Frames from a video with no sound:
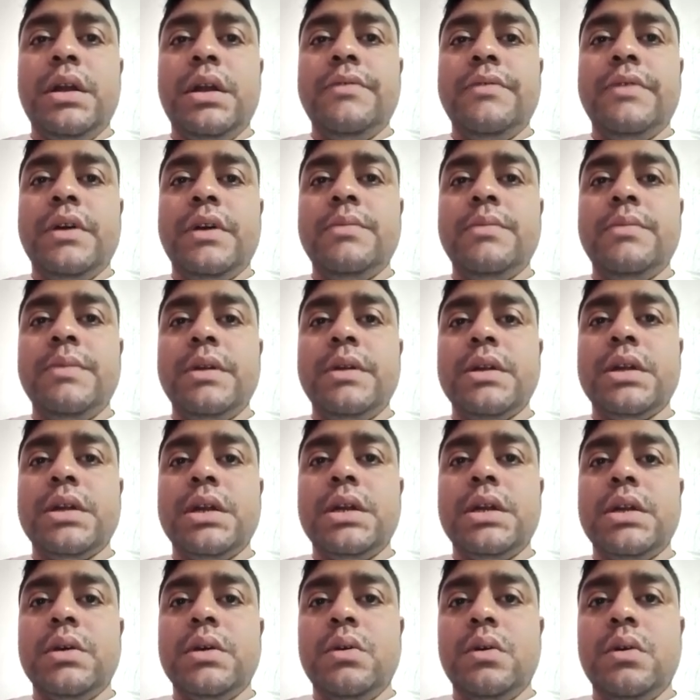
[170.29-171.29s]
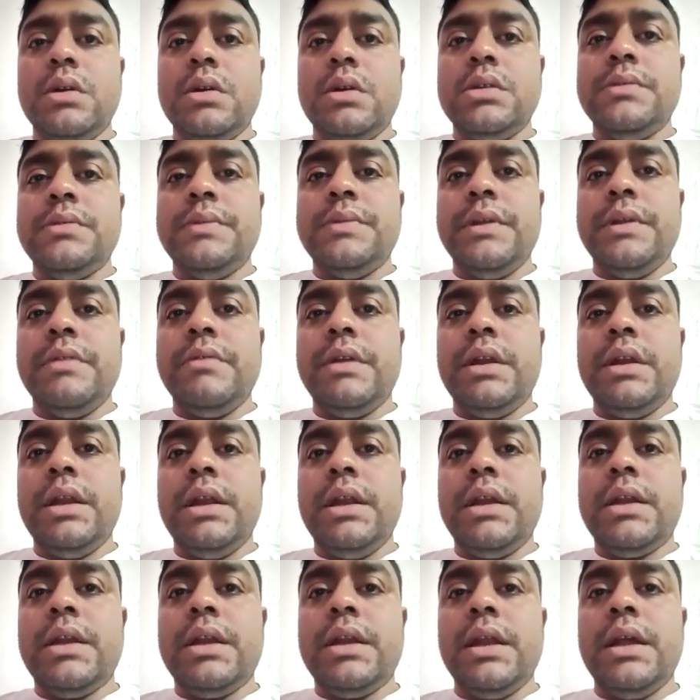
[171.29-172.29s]
If heartburn occurs
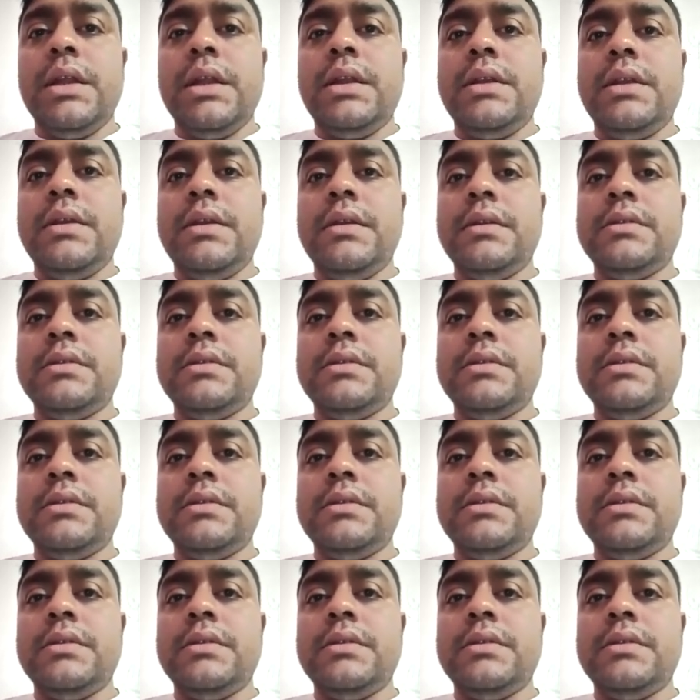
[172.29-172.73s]
frequently at night,